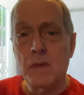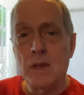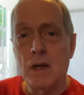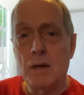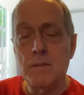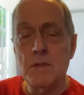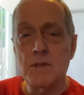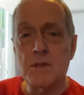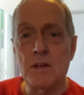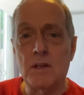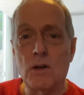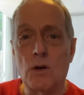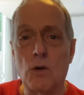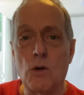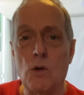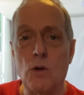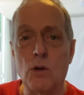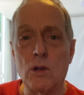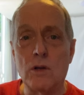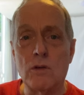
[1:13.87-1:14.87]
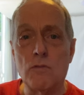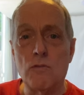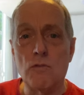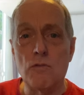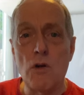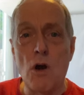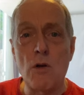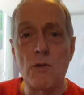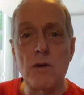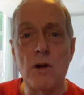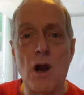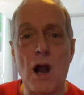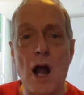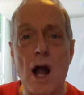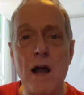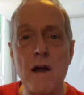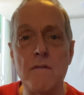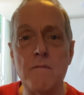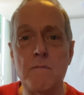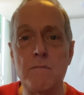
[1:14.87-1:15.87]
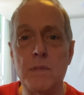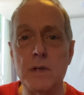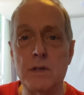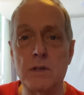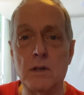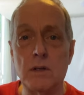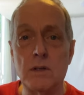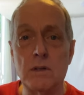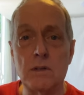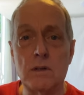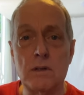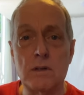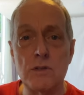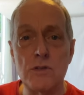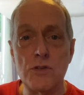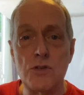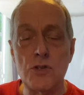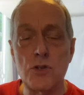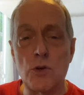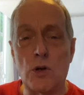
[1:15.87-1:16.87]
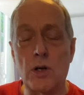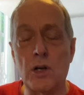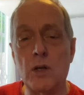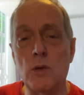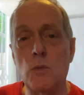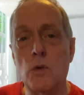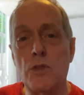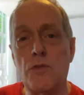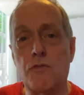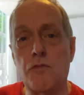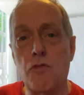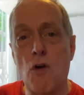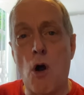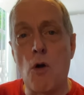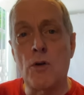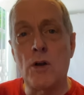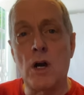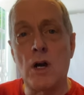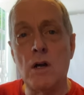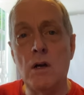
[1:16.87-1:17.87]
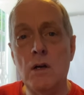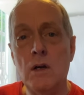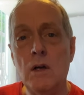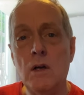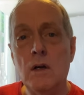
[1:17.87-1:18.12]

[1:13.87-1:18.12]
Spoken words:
I'm just gonna call it Rona. I've been consorting with Rona